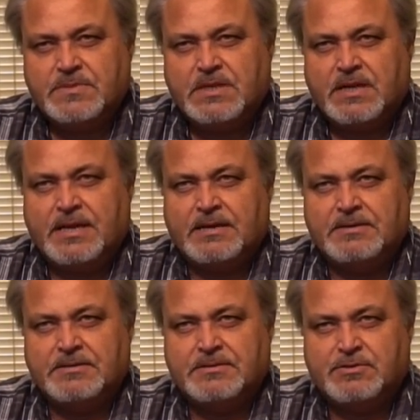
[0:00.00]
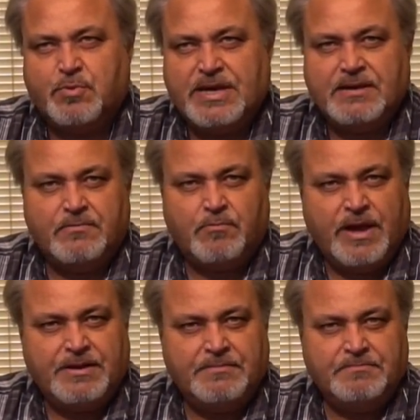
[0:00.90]
like a sweet,
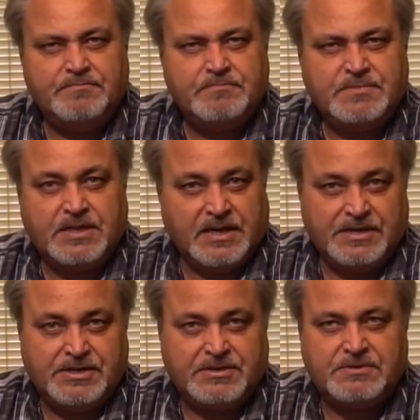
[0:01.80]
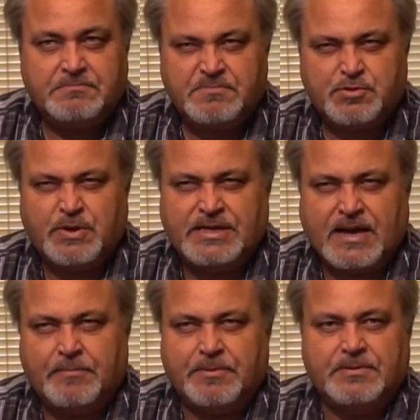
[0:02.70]
red, delicious sweet
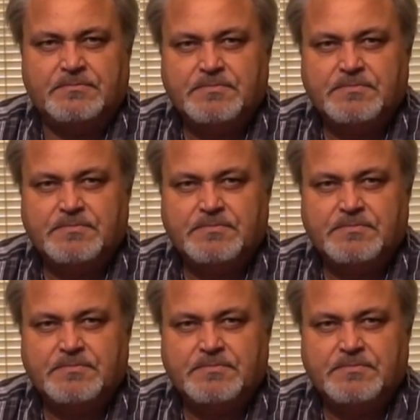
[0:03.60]
apple.